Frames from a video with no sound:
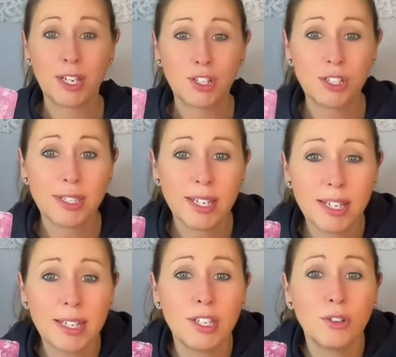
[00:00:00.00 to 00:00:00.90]
just
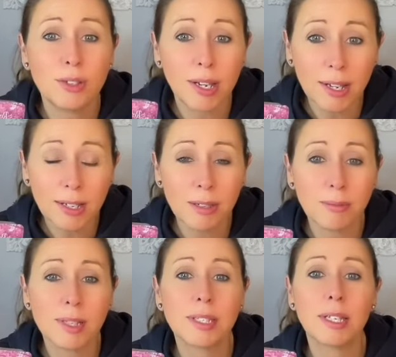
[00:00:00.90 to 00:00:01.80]
take your time.
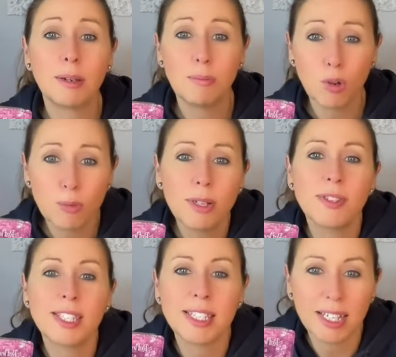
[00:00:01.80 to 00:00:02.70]
There's a moment of
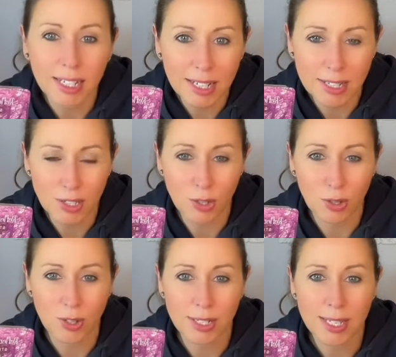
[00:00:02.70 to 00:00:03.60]
stillness here
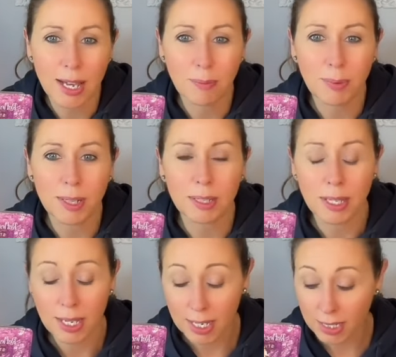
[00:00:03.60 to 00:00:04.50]
that is happening.
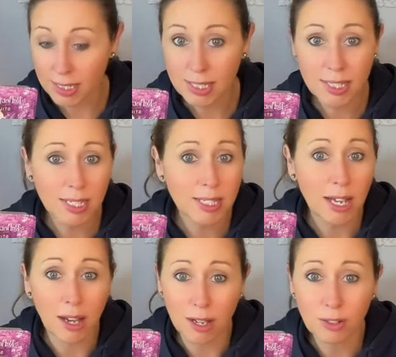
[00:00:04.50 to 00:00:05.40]
These things that
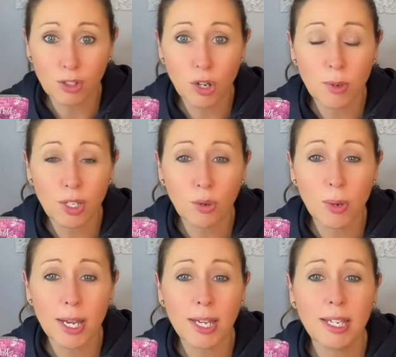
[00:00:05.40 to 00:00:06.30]
aren't going your
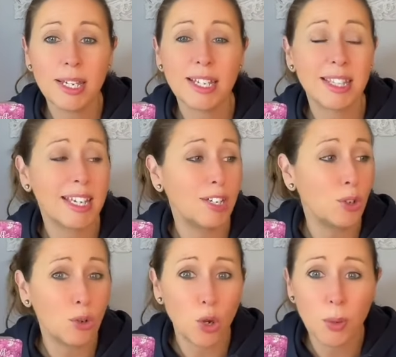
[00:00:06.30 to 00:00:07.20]
way, they are
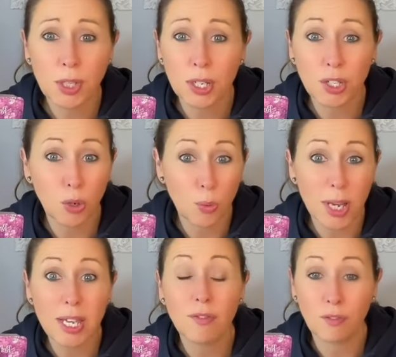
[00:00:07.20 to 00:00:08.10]
not going your
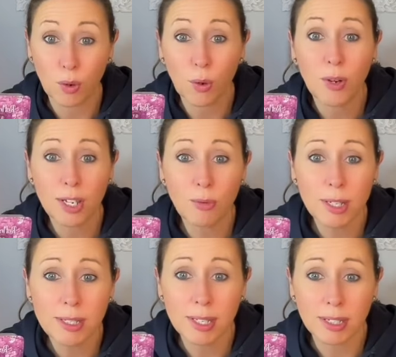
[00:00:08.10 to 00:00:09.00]
way for a
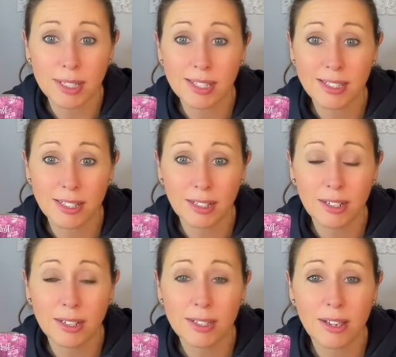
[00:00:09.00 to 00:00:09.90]
reason. This
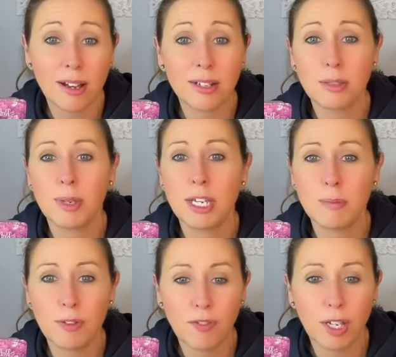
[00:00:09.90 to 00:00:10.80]
stillness card is making
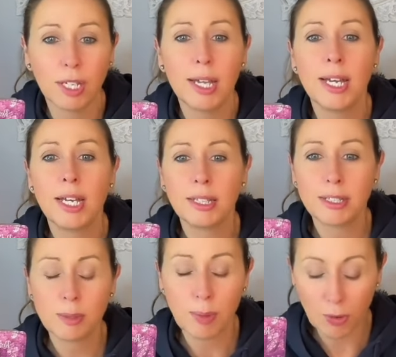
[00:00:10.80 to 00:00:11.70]
me feel that
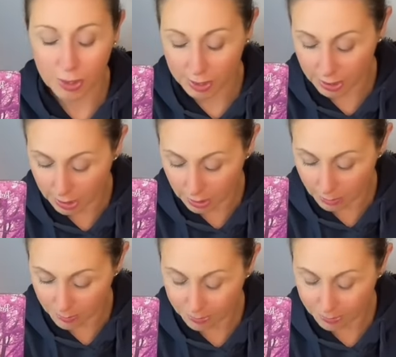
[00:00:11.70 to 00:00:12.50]
Spirit is saying,